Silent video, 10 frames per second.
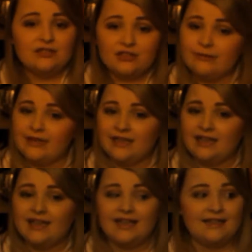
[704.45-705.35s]
it,
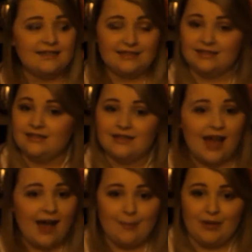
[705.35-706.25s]
it didn't
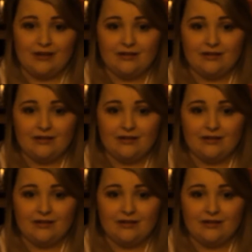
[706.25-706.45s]
happen.